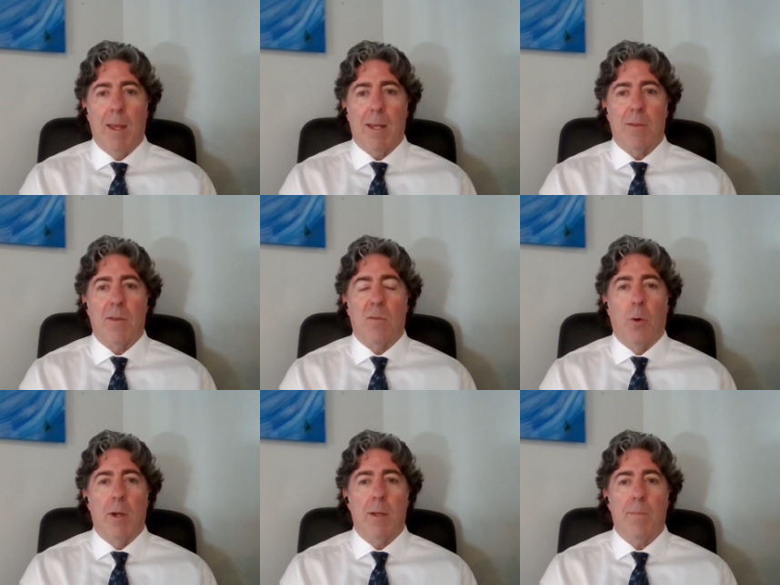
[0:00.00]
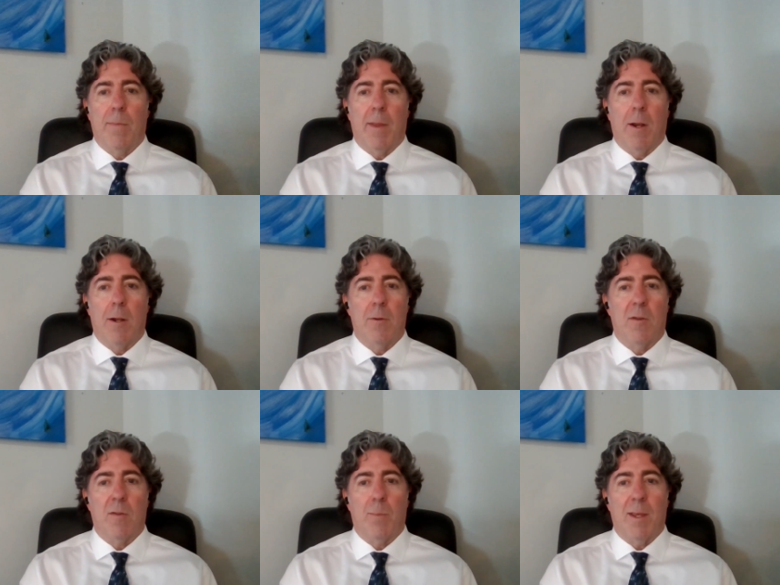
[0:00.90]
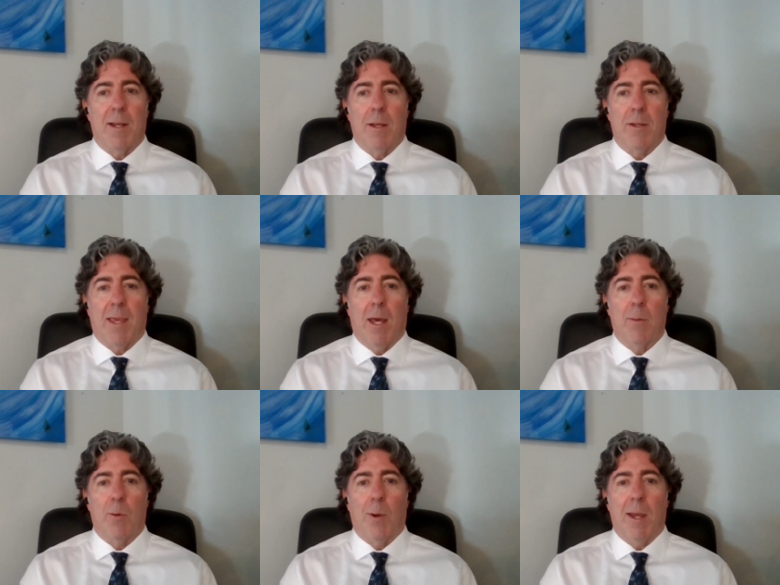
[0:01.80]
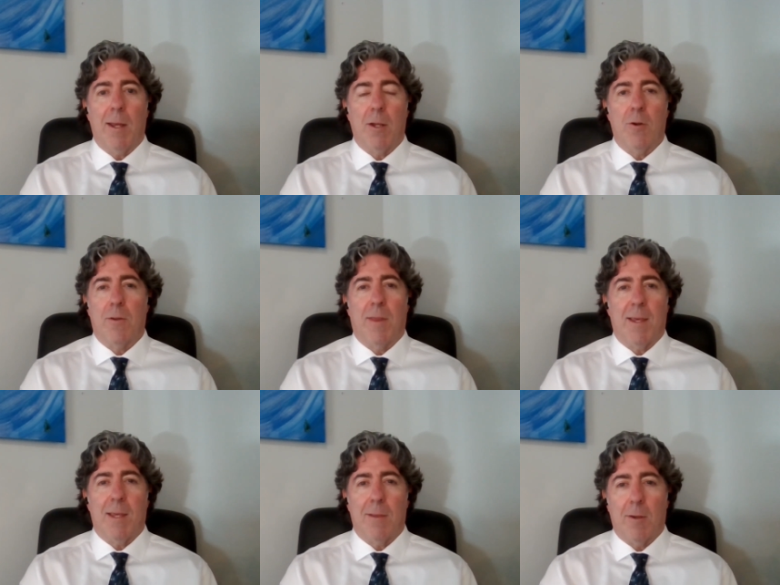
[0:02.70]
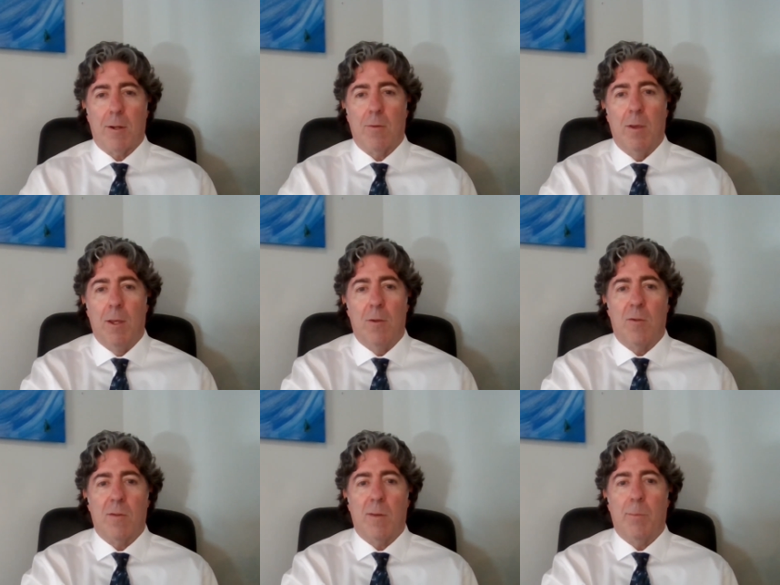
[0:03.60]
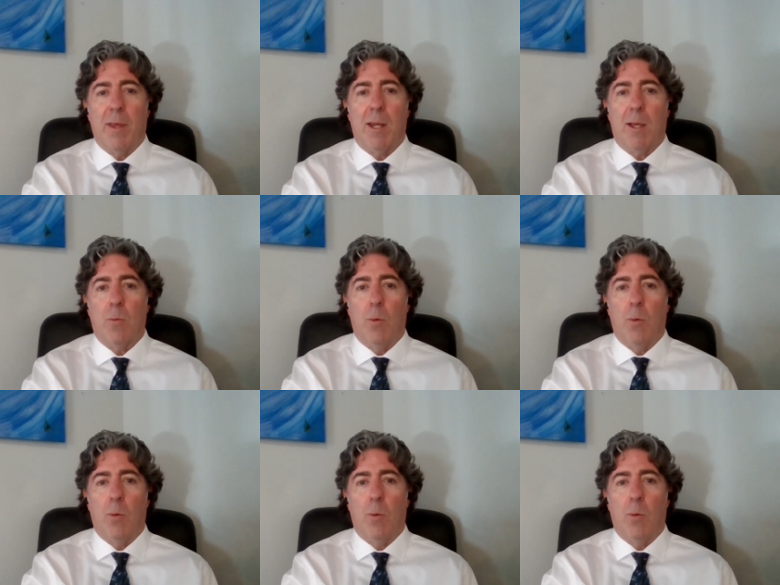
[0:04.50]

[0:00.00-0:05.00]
and at this point, they're just being held accountable, right? And you're thinking they're just complaining.